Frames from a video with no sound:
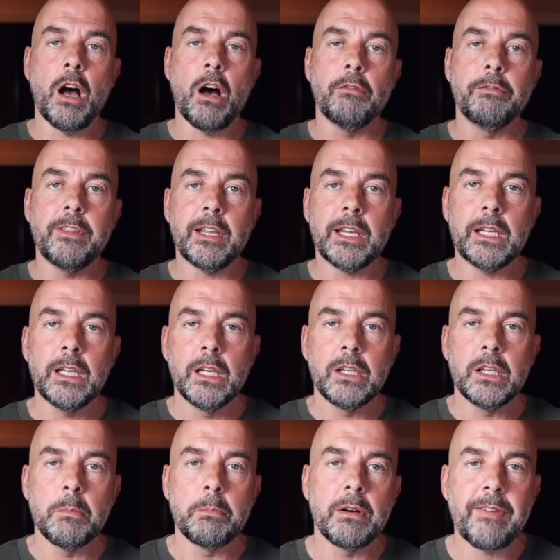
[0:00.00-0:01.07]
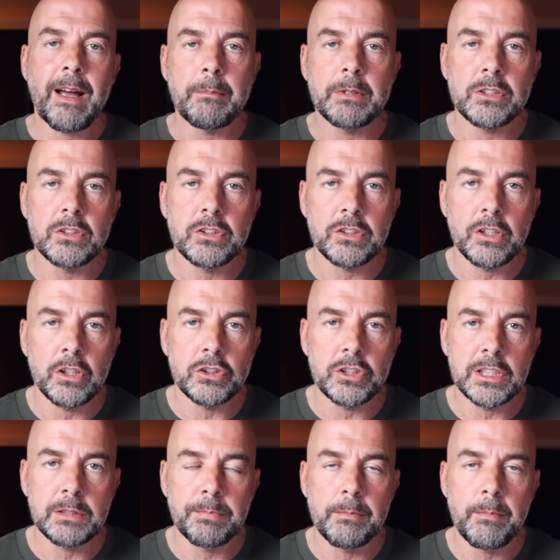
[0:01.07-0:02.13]
of the number of Amazon
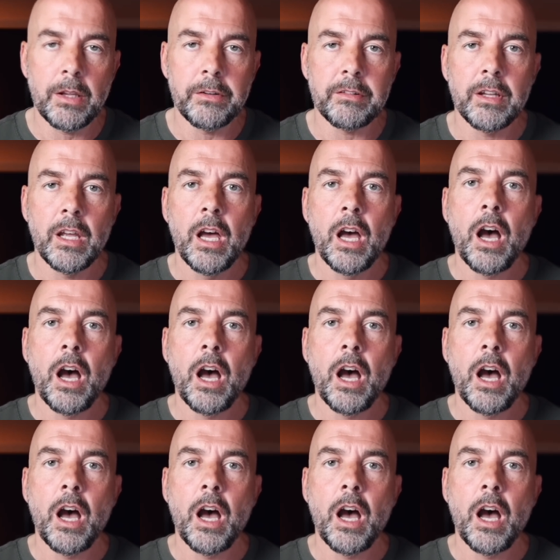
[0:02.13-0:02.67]
searches per month